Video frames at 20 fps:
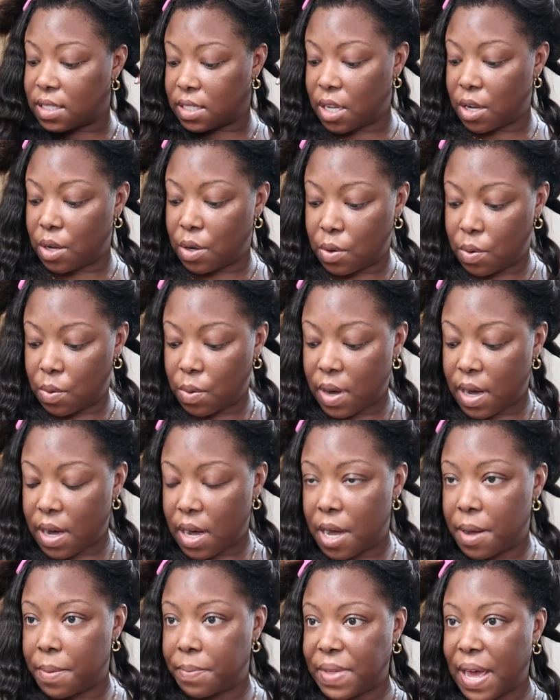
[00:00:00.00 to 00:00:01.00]
So
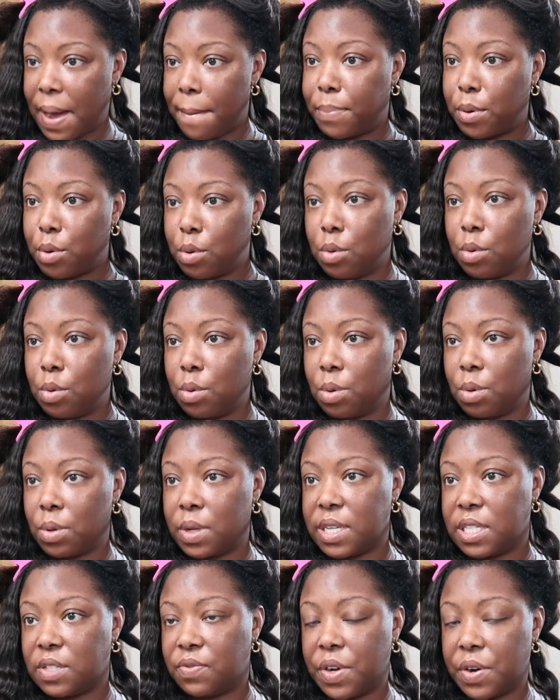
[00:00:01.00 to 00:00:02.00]
um, that pull
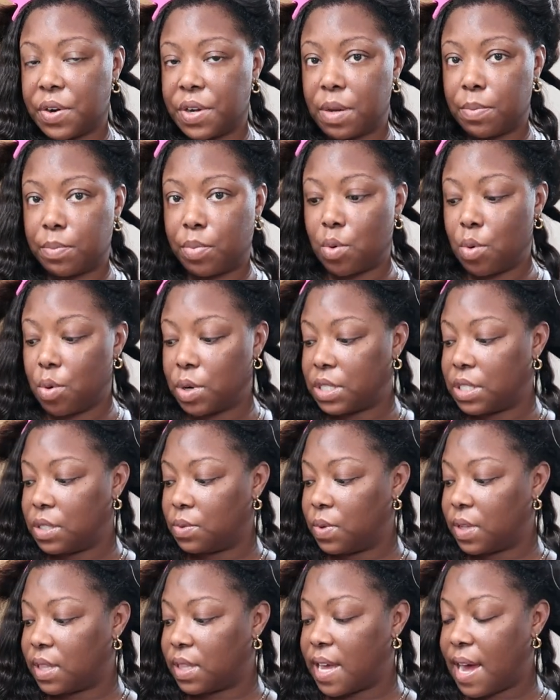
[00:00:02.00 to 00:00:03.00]
is very
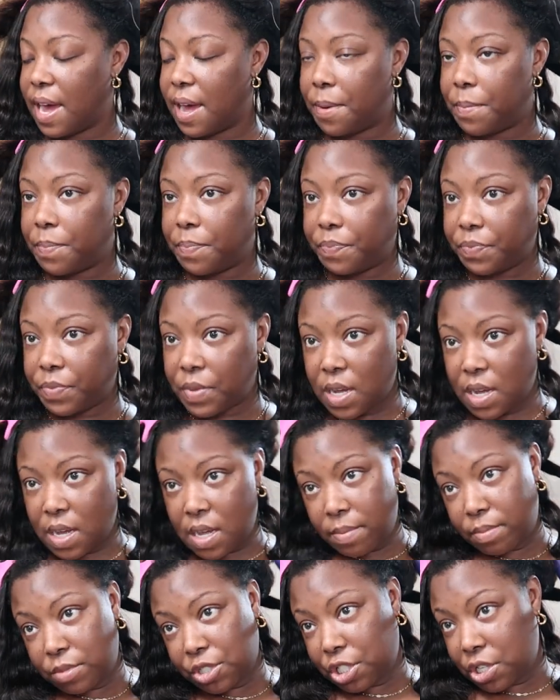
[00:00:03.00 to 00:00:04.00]
important with that. I'm
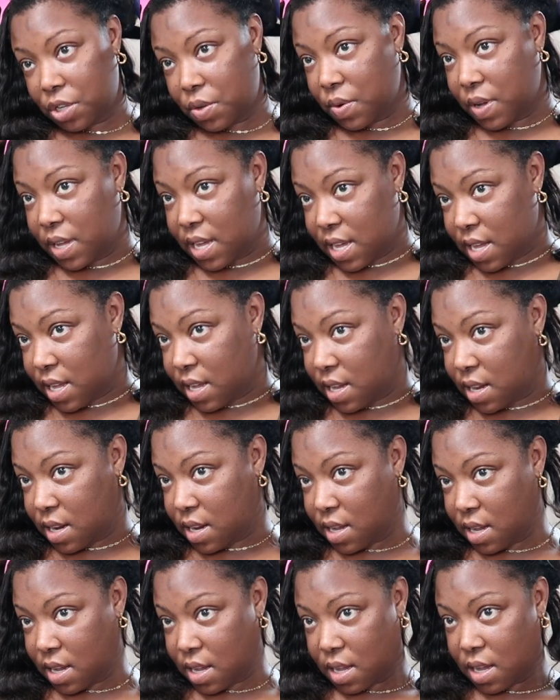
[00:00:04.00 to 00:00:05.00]
gonna show you
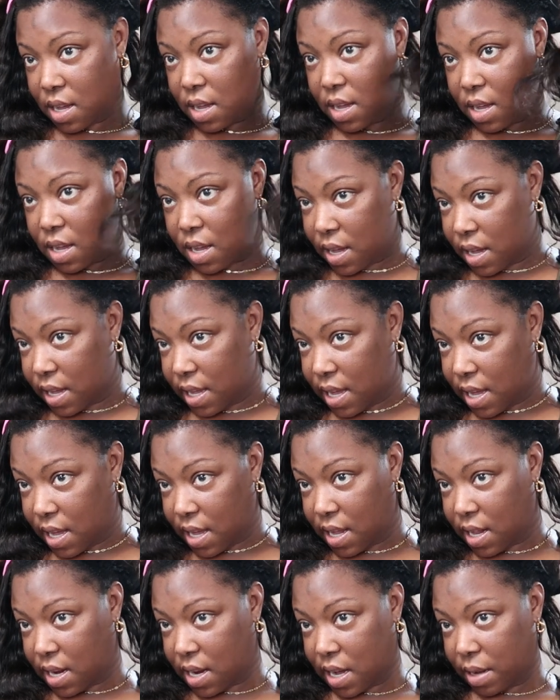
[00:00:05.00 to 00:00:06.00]
again.
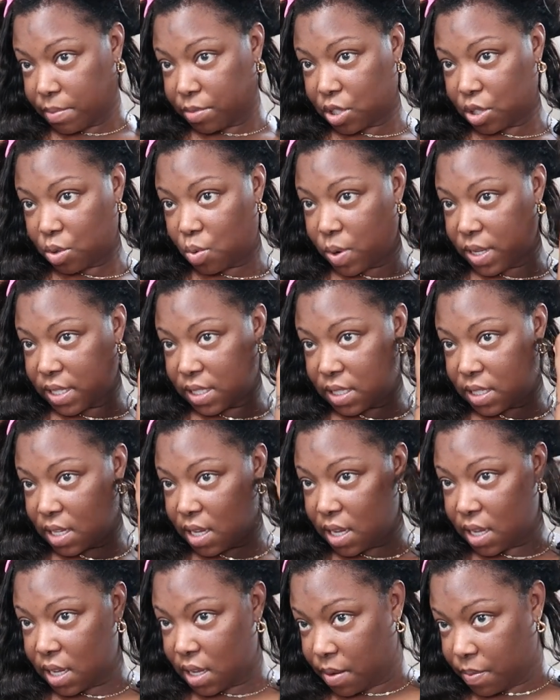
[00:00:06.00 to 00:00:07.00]
Again, I'm
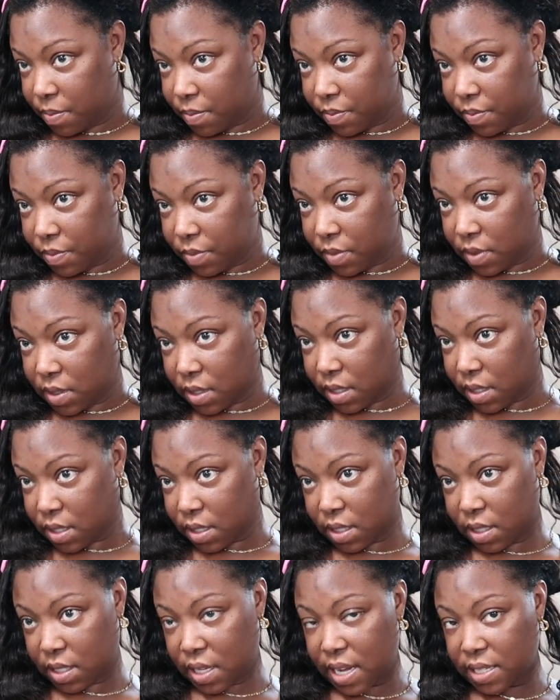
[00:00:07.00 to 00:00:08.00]
twisting.
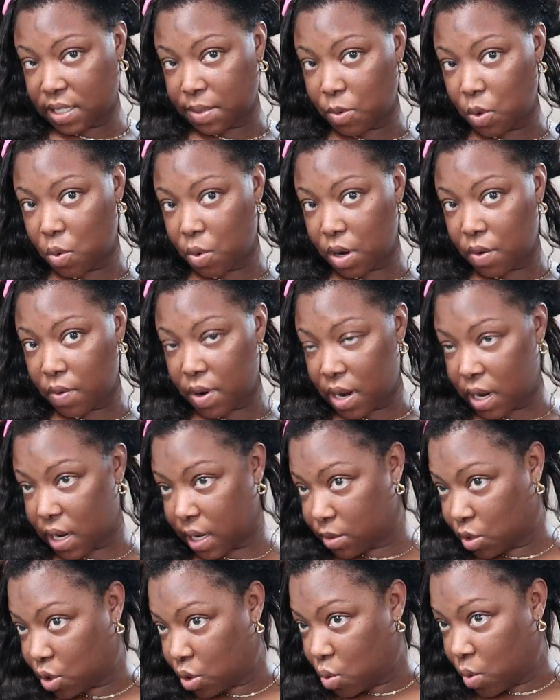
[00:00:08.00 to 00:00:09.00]
See as I'm going around,
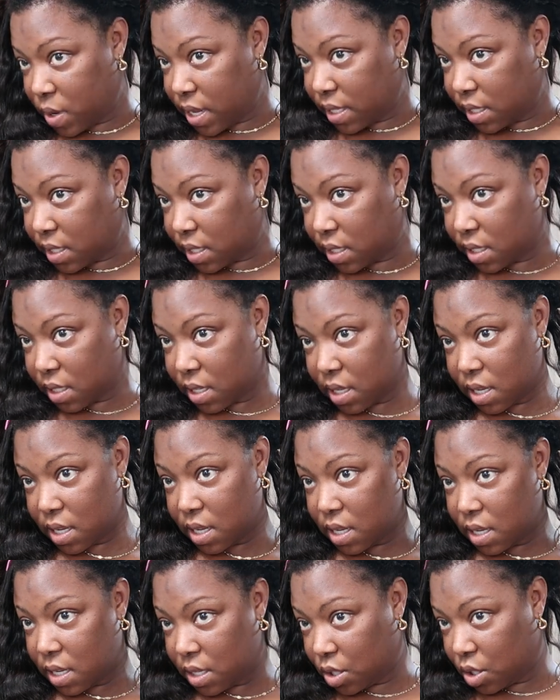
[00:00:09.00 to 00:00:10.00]
I twist,
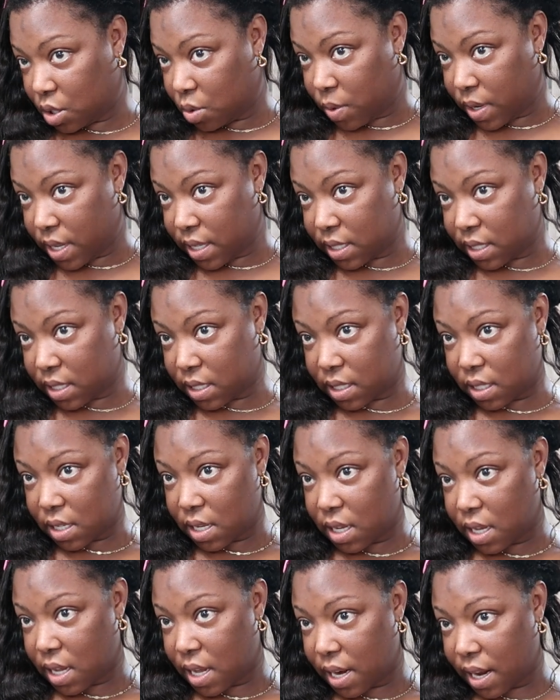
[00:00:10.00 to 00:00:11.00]
twist,
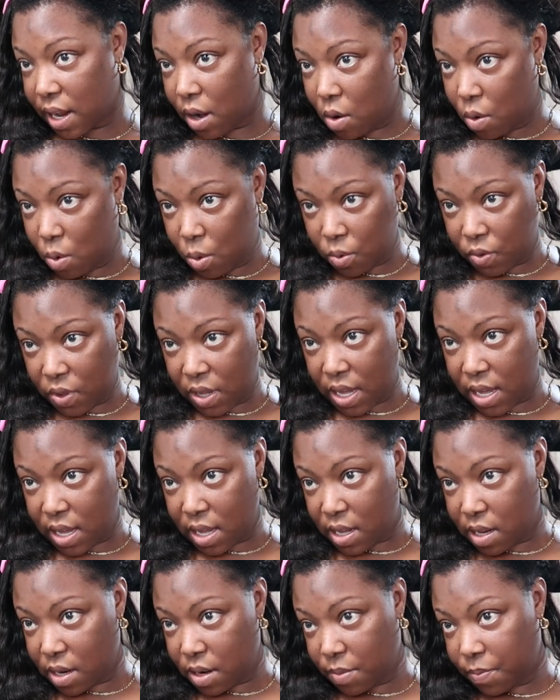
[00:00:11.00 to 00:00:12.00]
and I hold the
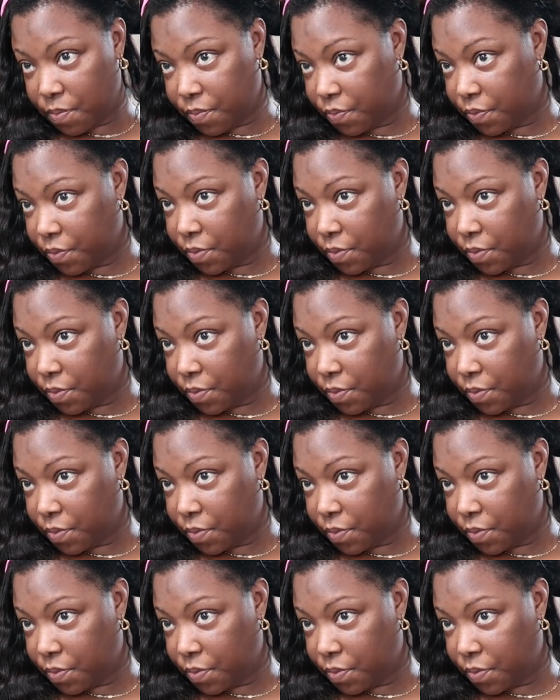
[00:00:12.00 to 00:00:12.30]
end.